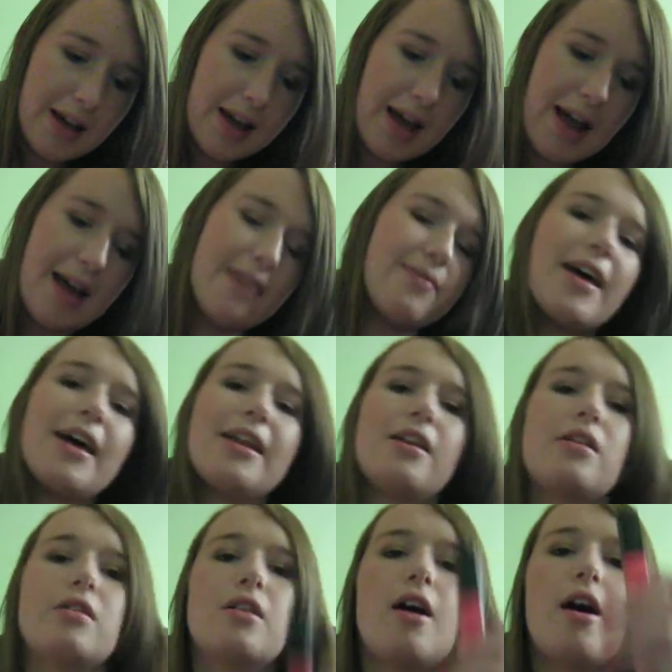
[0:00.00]
And
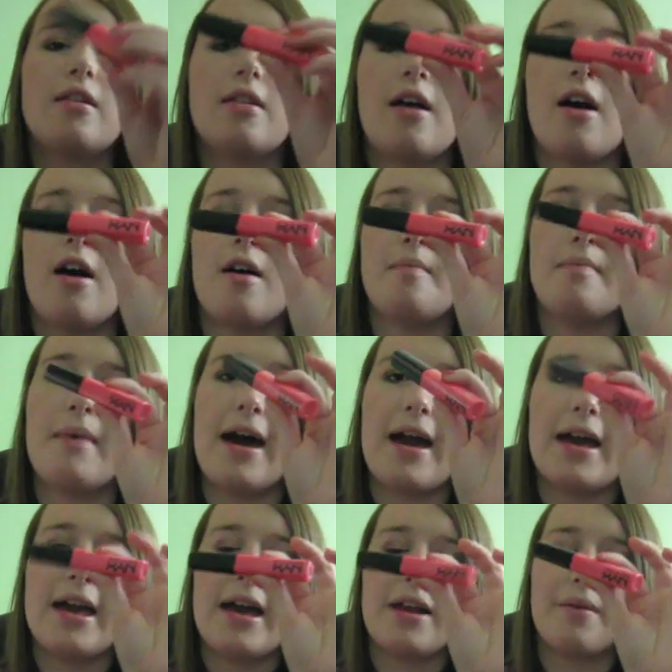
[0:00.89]
then Lala
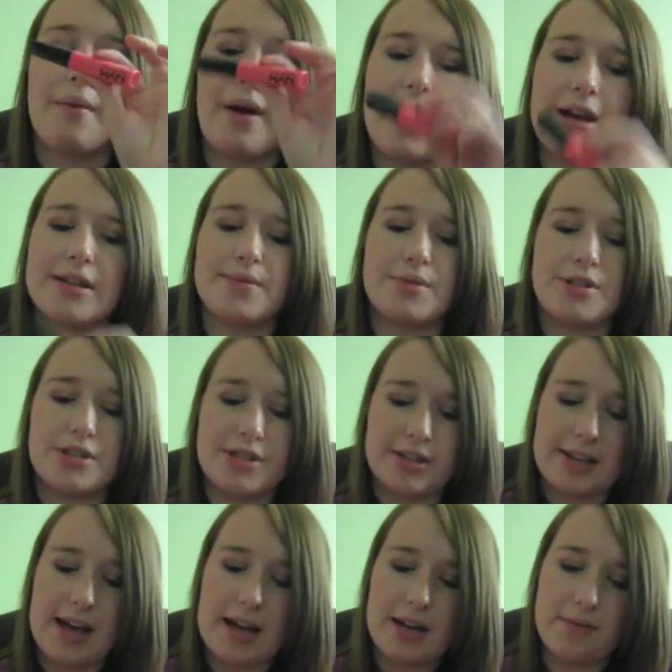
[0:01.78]
by NYX,
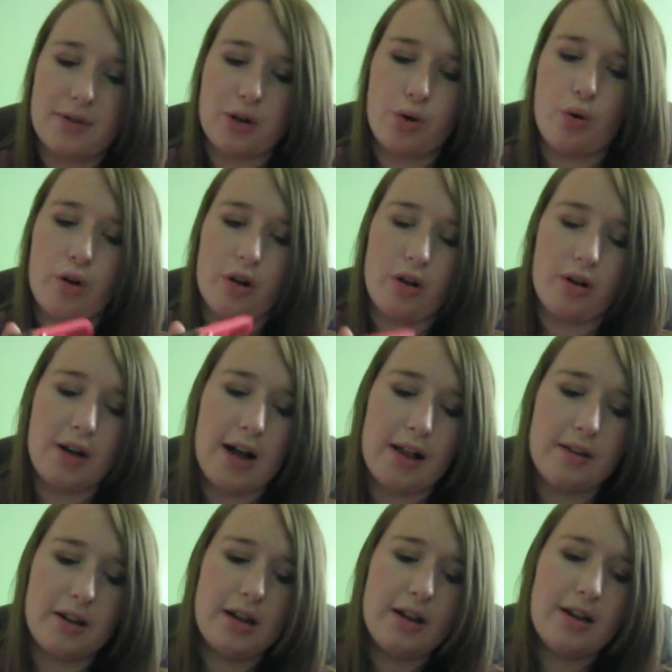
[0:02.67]
just kind of a coral
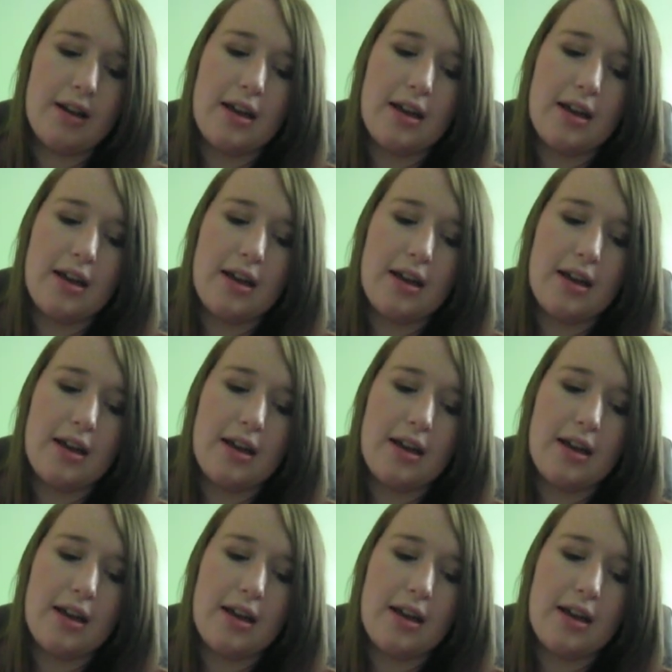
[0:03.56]
color.